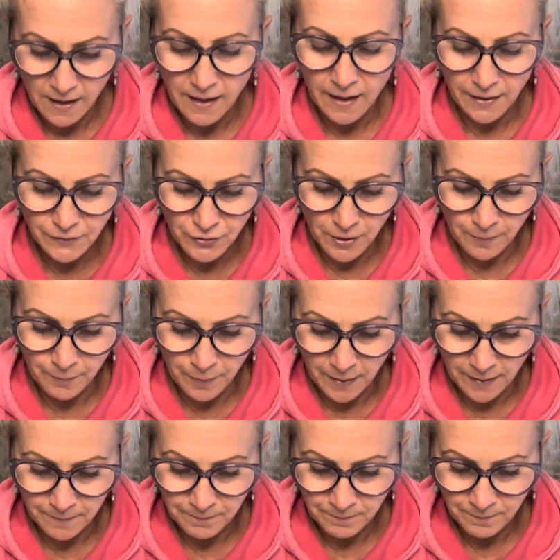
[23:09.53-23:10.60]
and jump
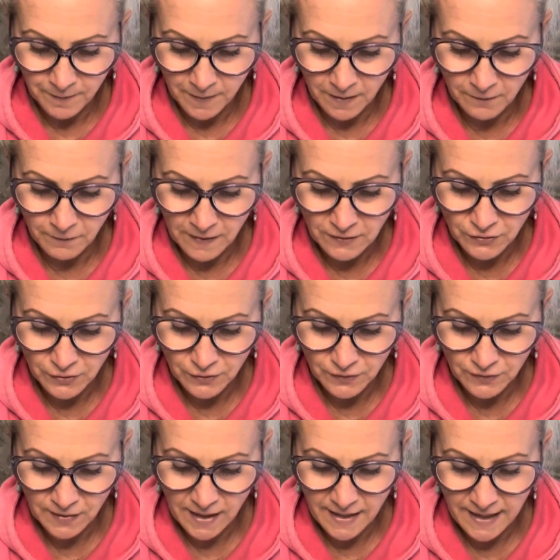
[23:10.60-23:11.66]
in, adventure,
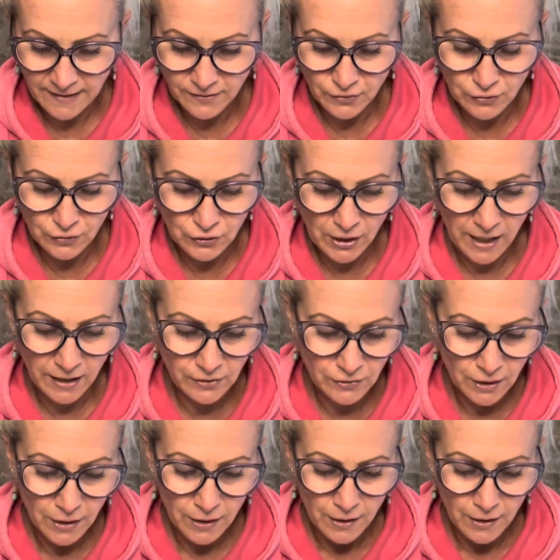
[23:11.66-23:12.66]
say yes to change.